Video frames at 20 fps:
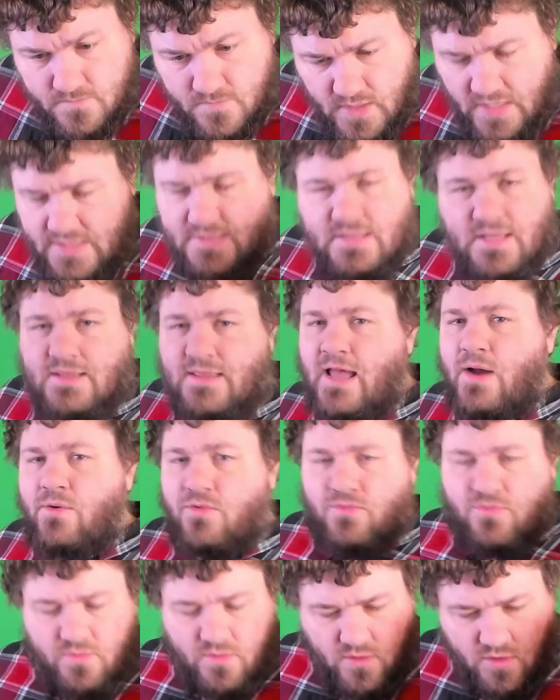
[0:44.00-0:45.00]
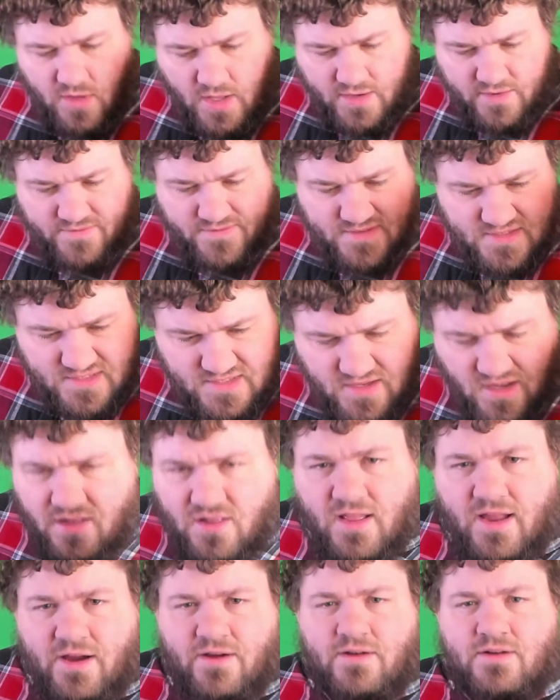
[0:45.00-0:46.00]
I said that with a lot of
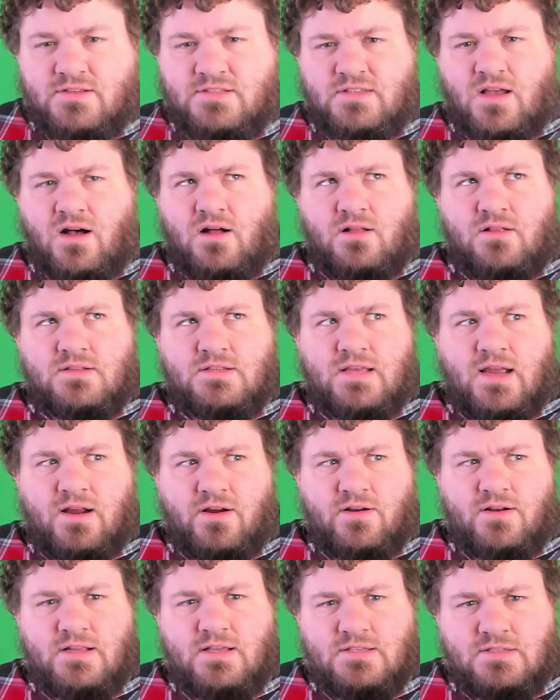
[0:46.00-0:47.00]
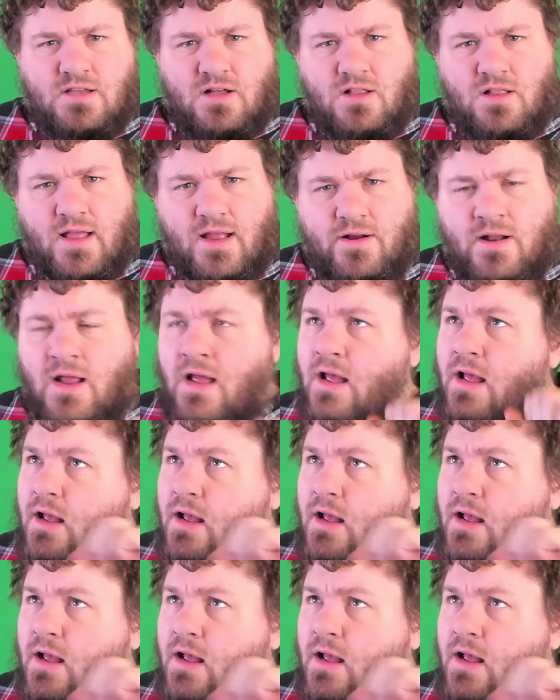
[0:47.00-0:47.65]
solar, solidarity, solar.